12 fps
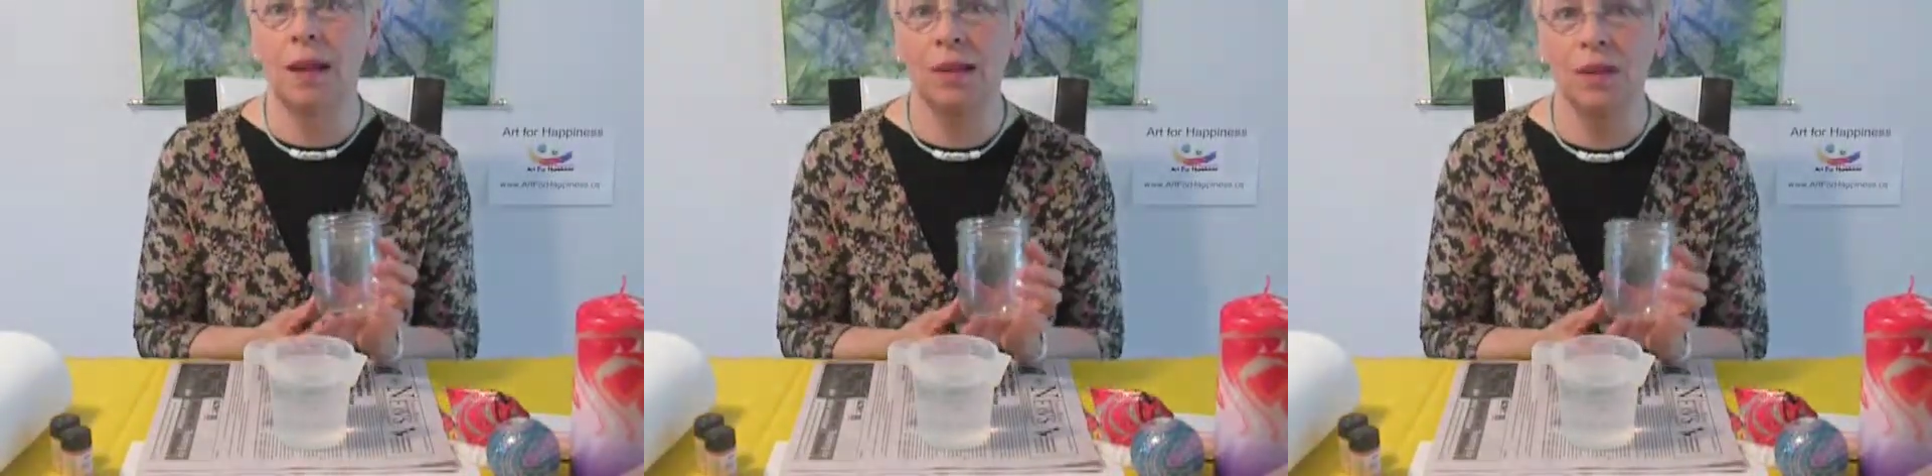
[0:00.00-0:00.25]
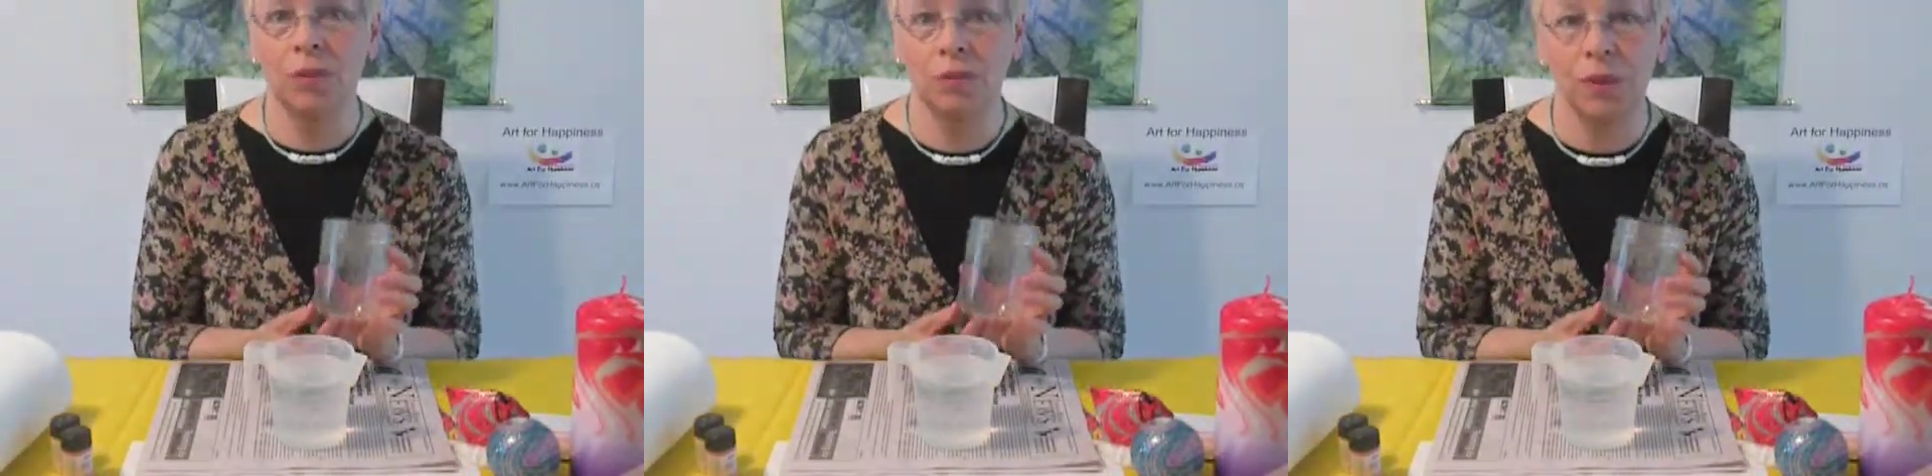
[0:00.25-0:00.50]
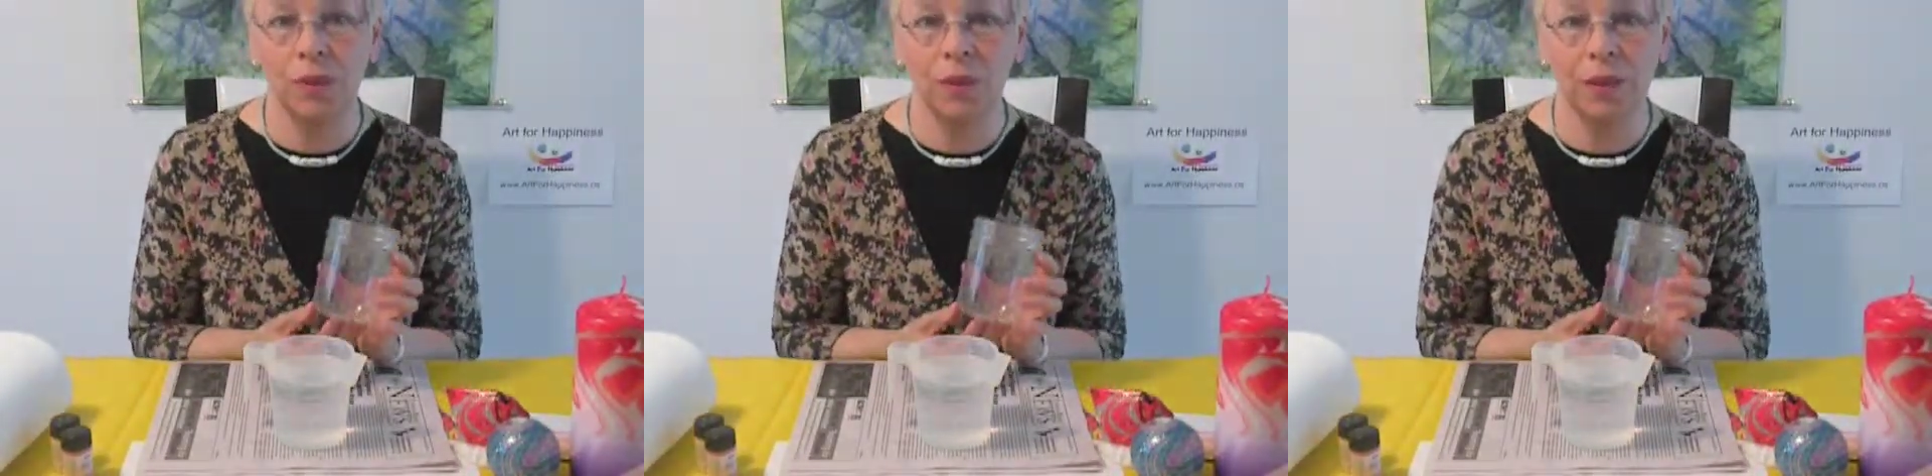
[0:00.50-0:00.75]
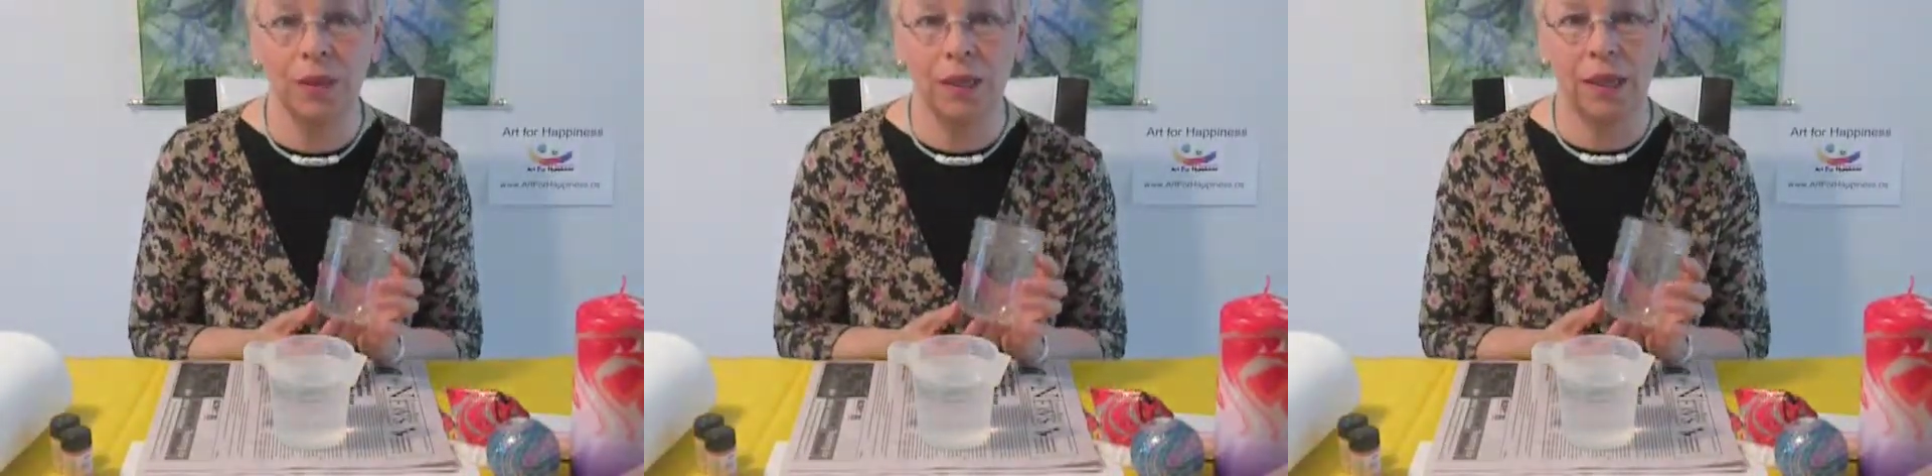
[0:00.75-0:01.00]
size of
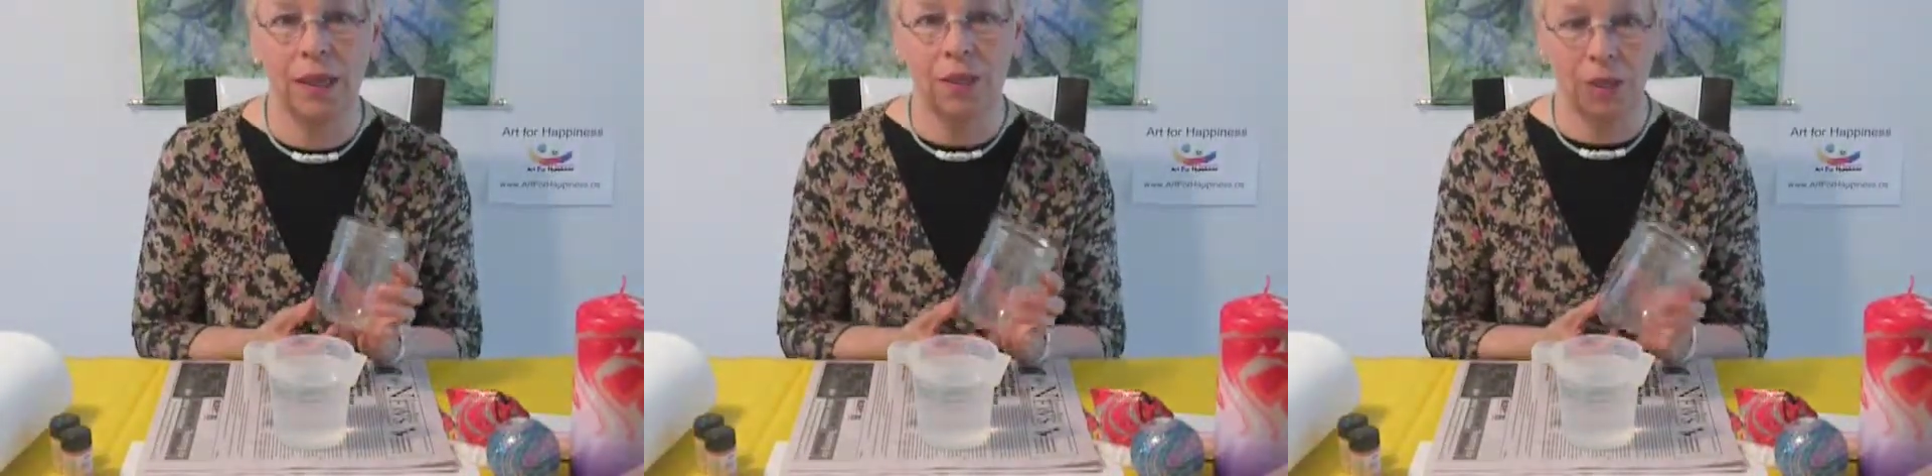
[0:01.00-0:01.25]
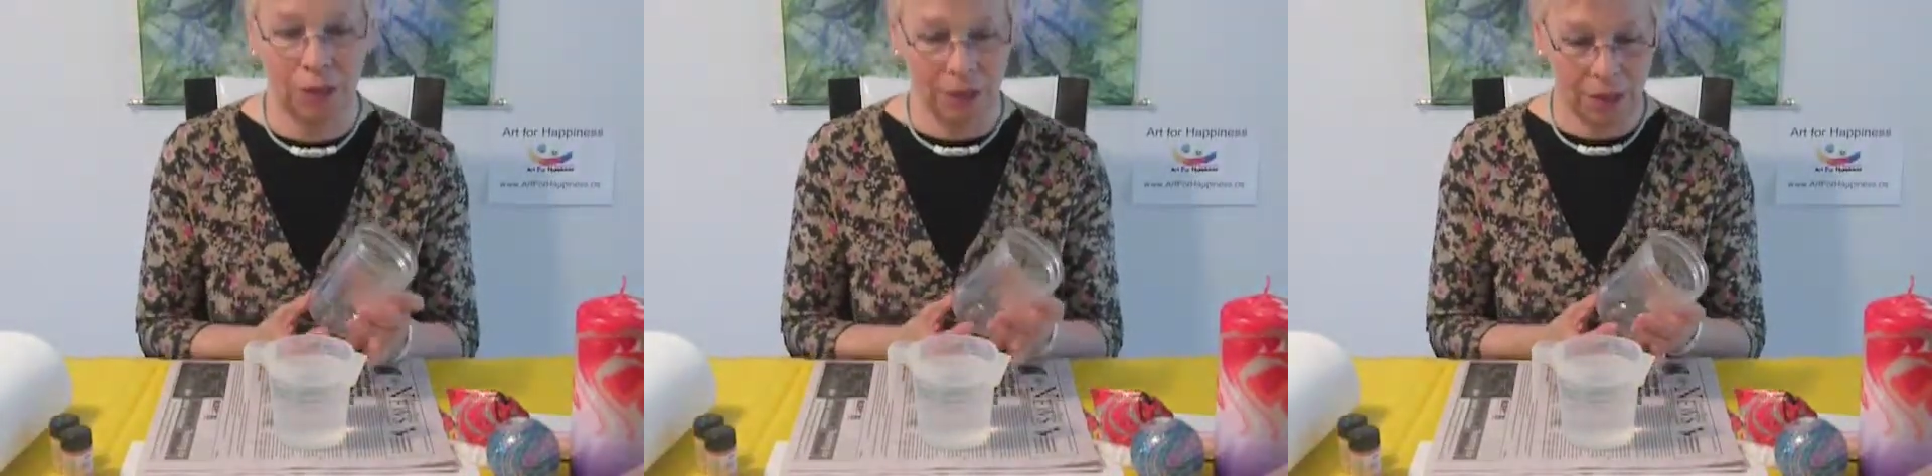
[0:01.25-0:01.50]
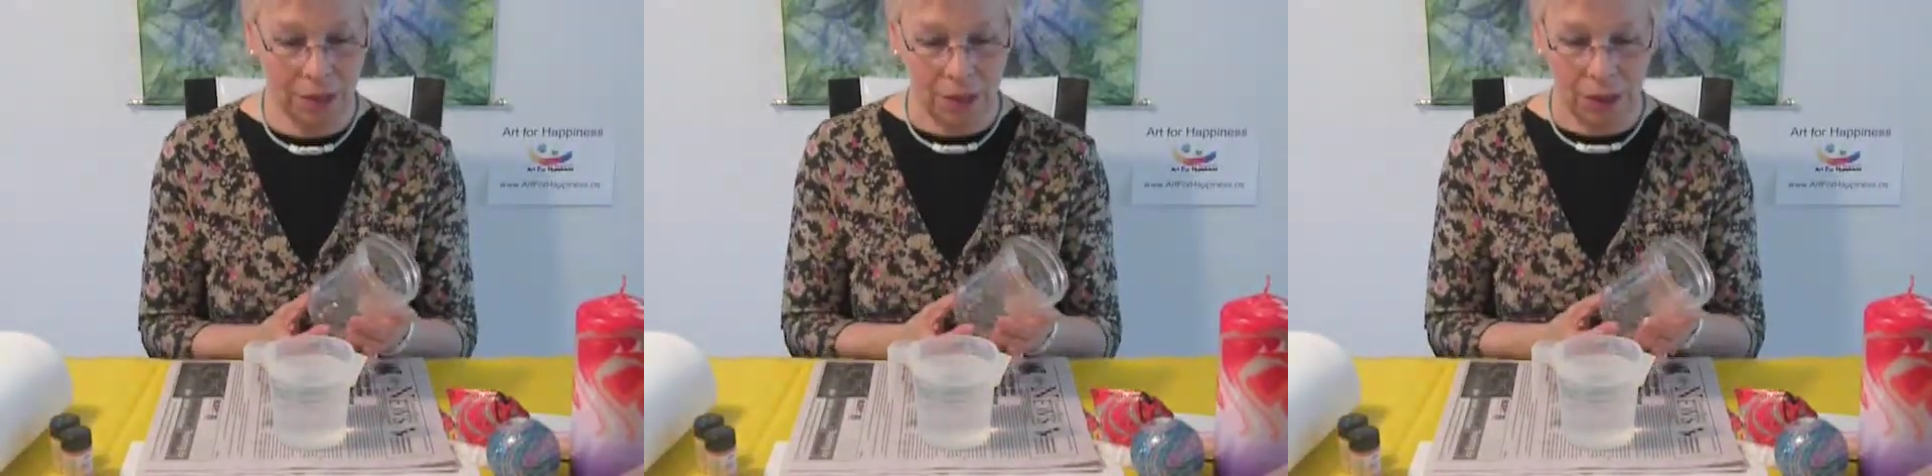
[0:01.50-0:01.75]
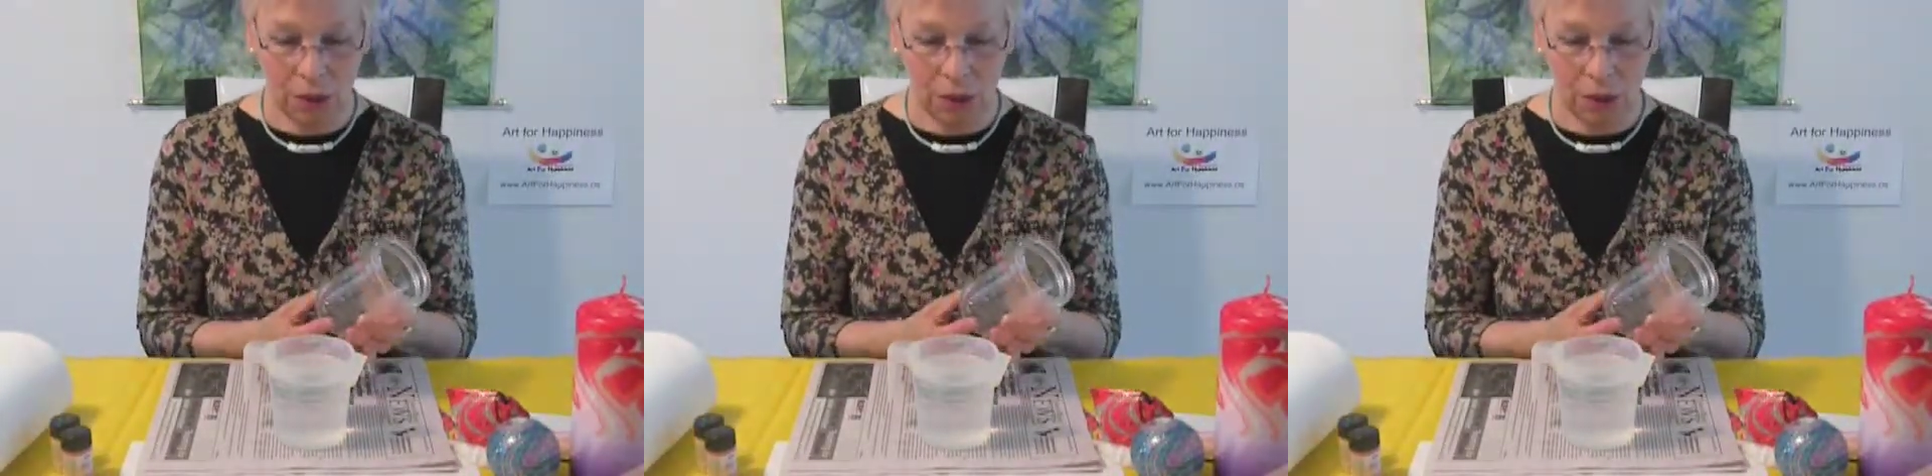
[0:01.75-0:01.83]
the container,